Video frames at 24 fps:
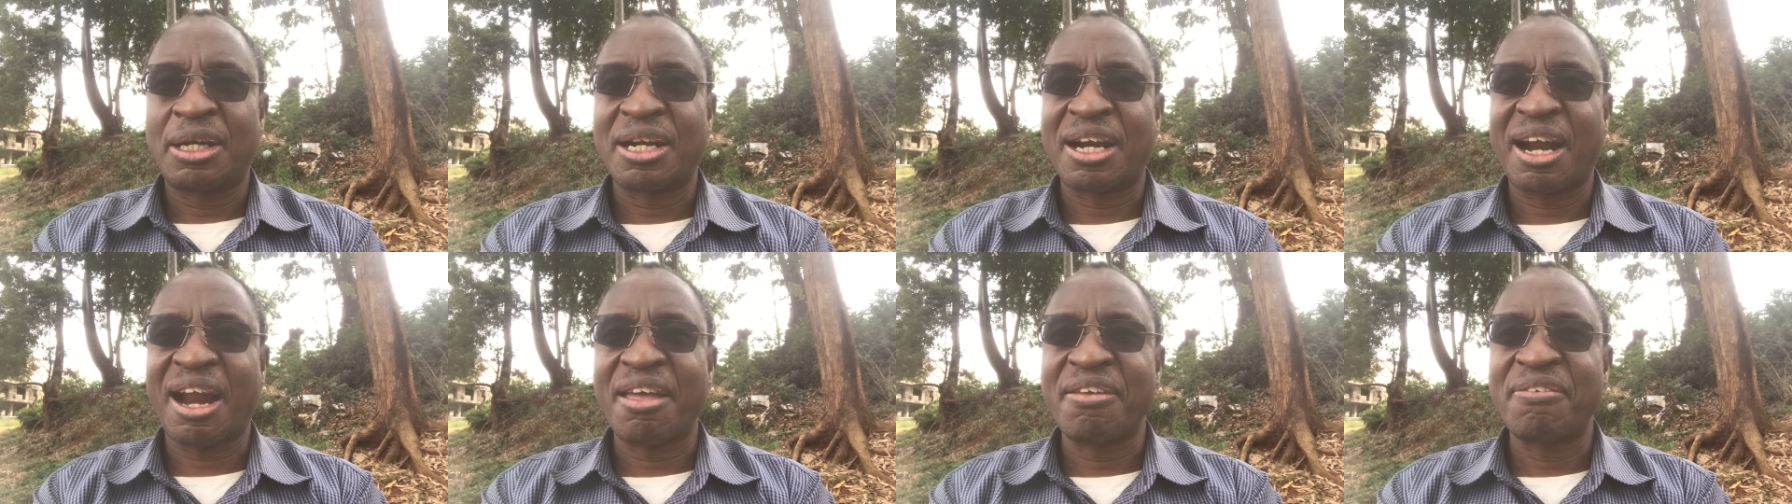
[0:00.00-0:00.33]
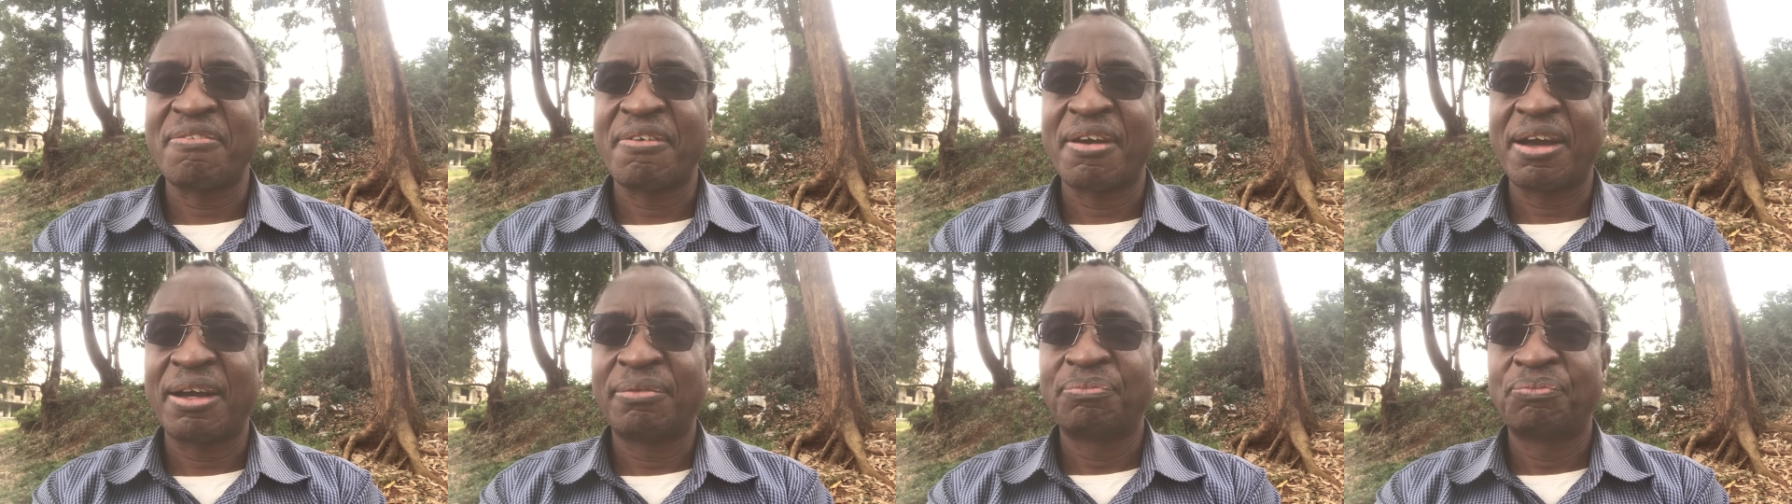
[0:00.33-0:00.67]

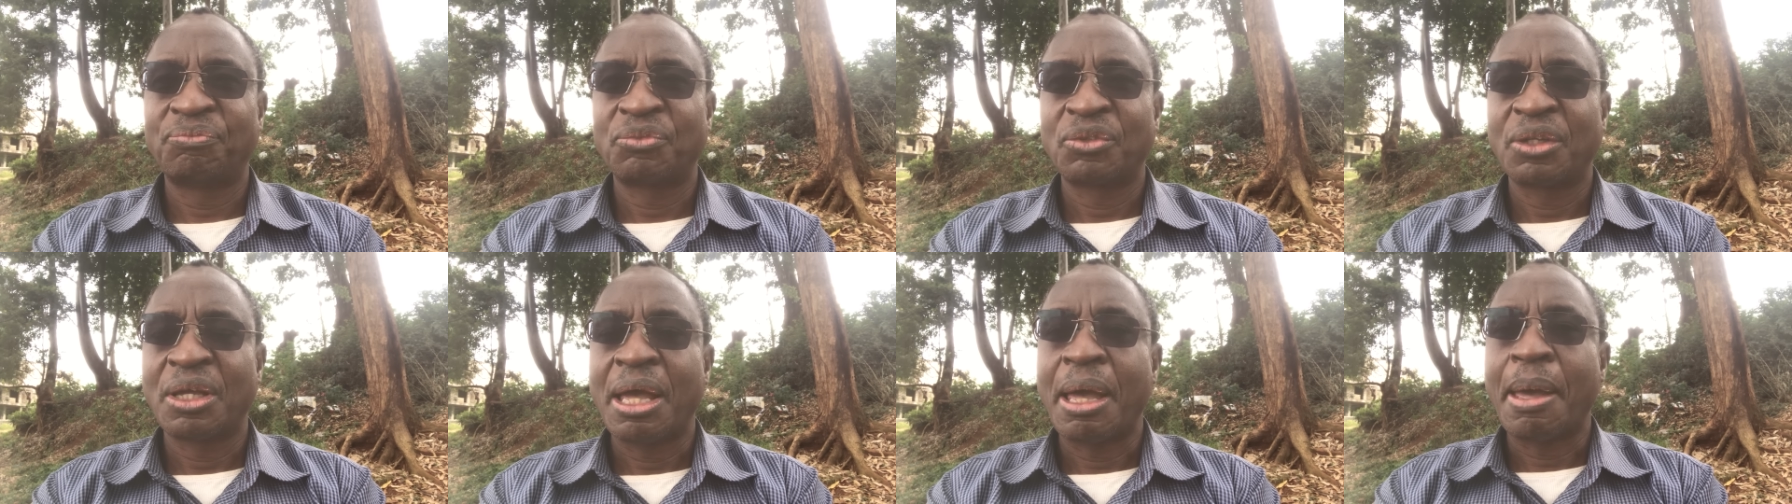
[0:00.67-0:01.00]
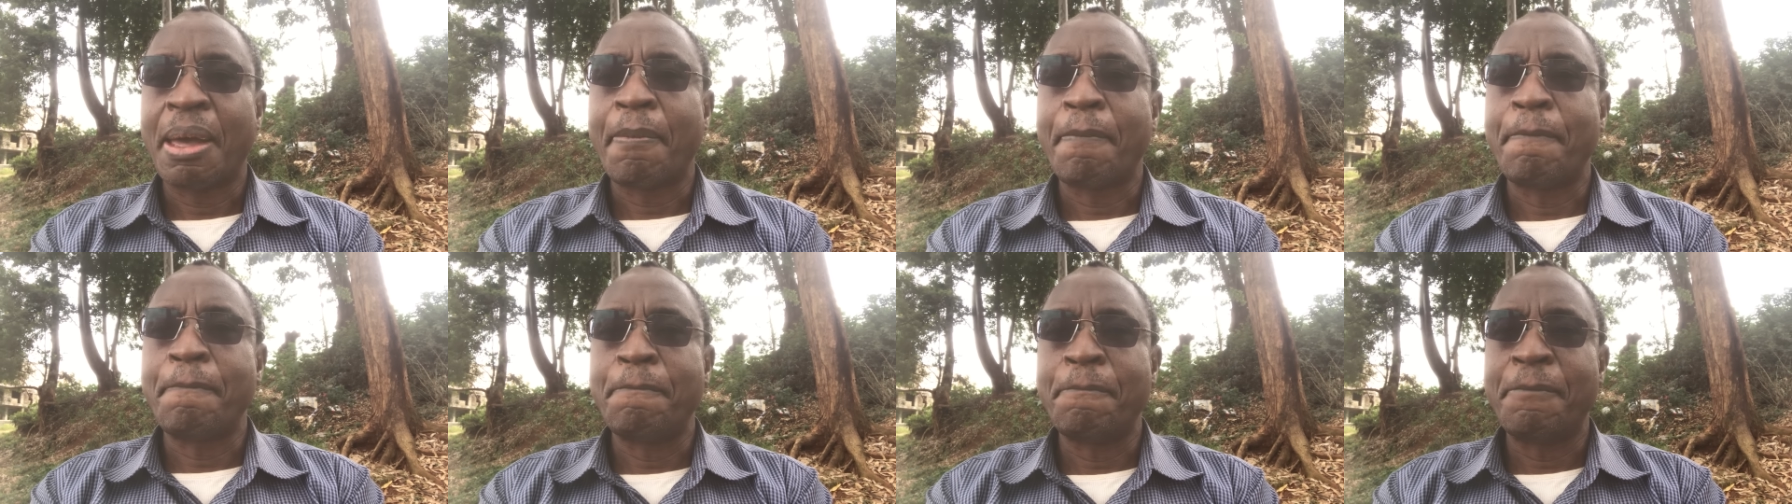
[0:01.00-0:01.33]
driver
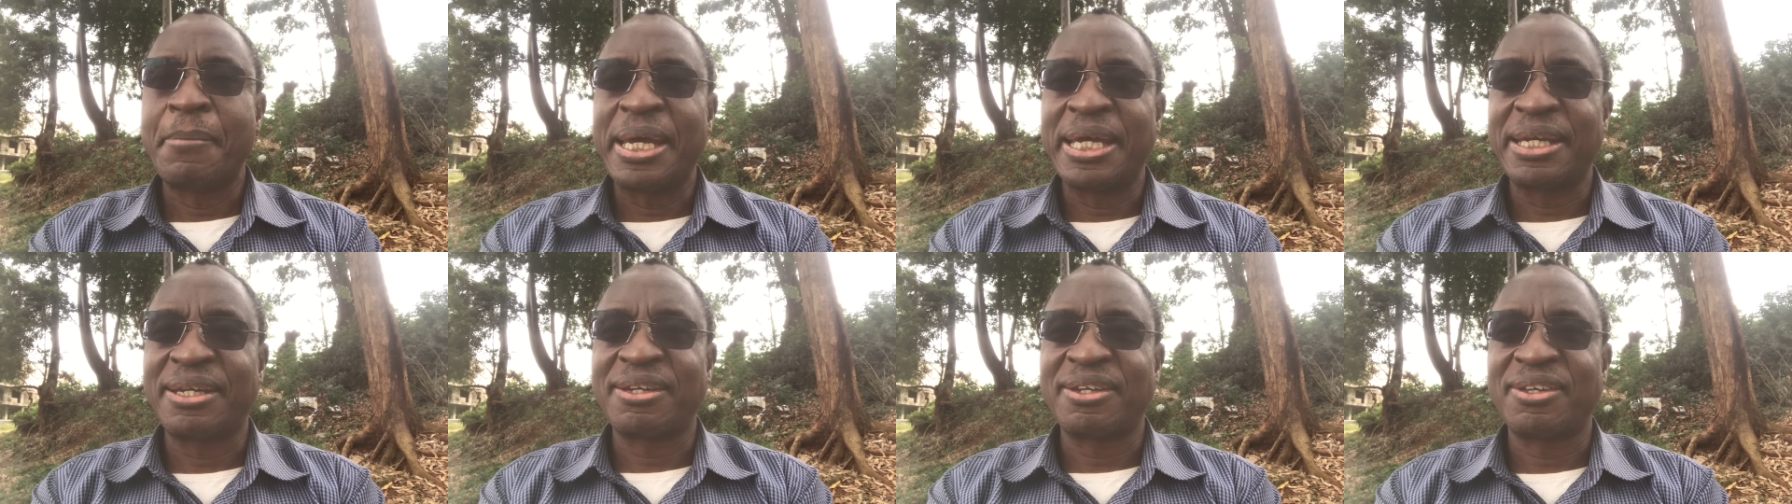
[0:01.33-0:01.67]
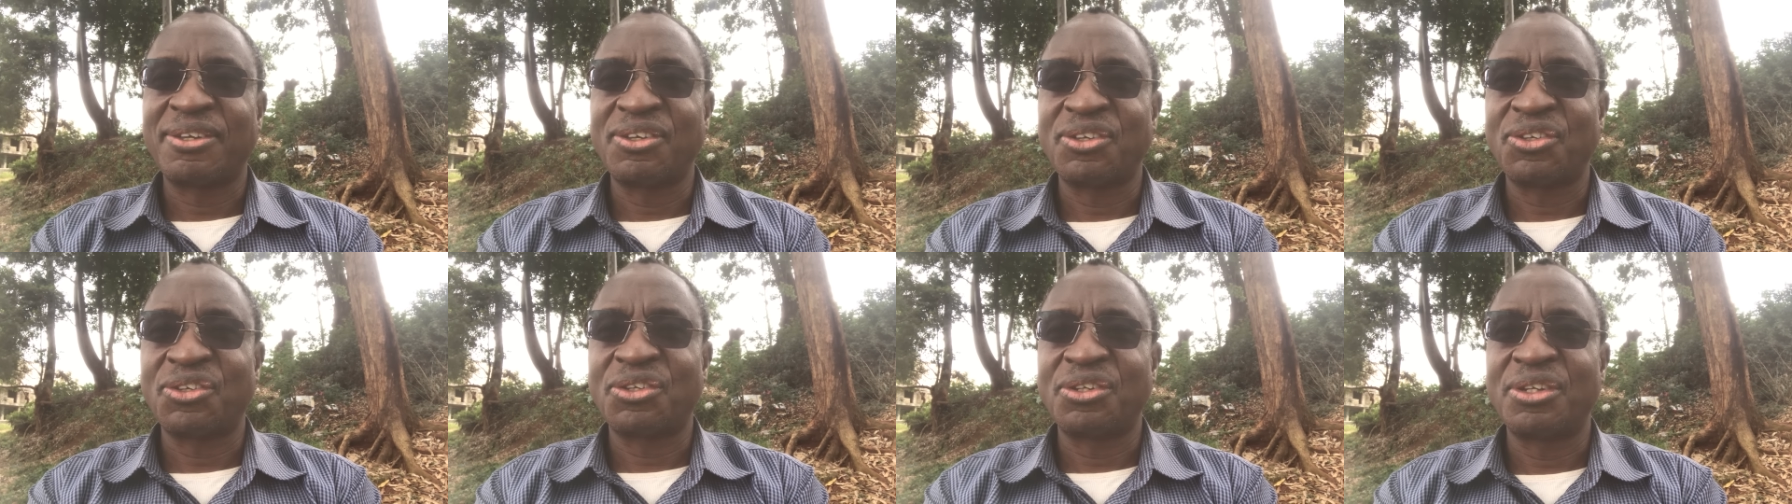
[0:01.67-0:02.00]
met
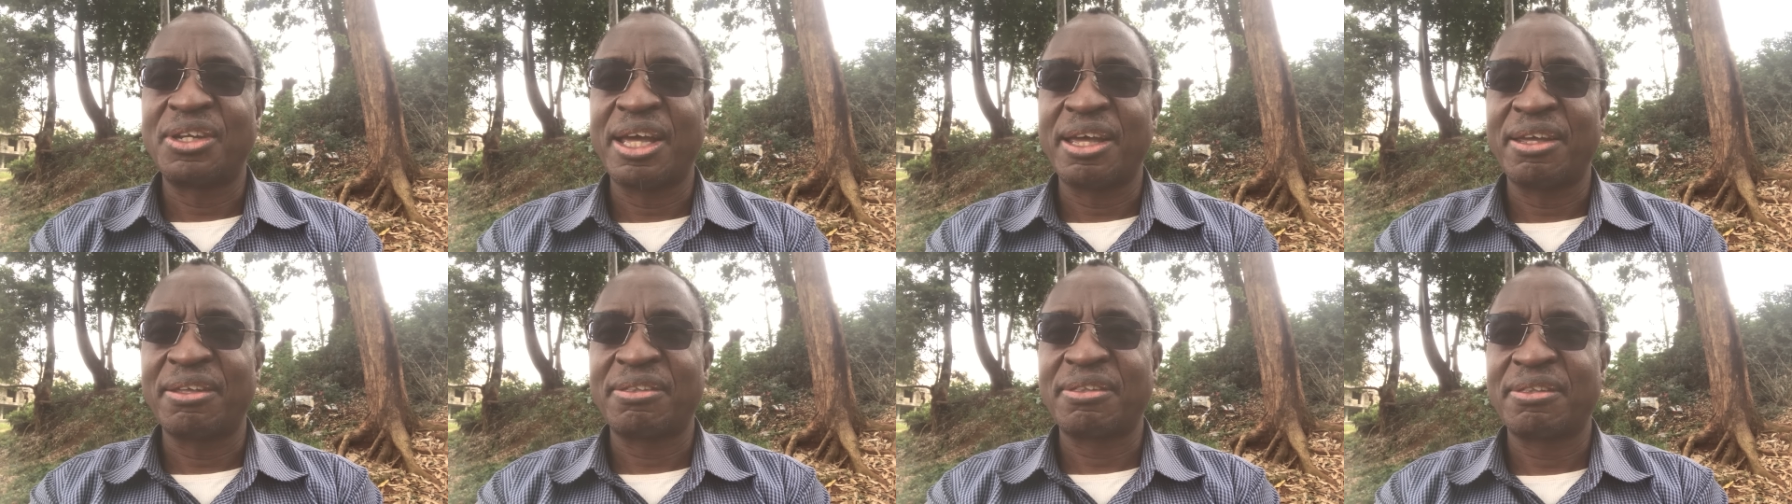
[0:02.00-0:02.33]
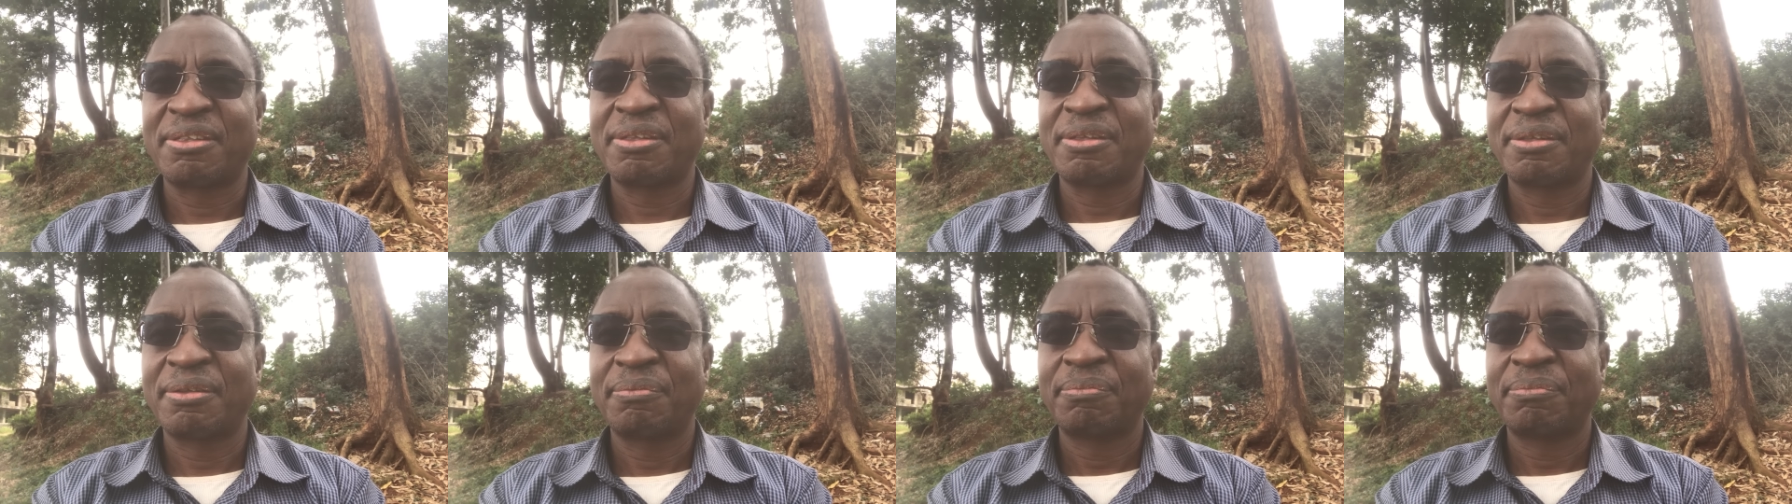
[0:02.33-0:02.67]
his death.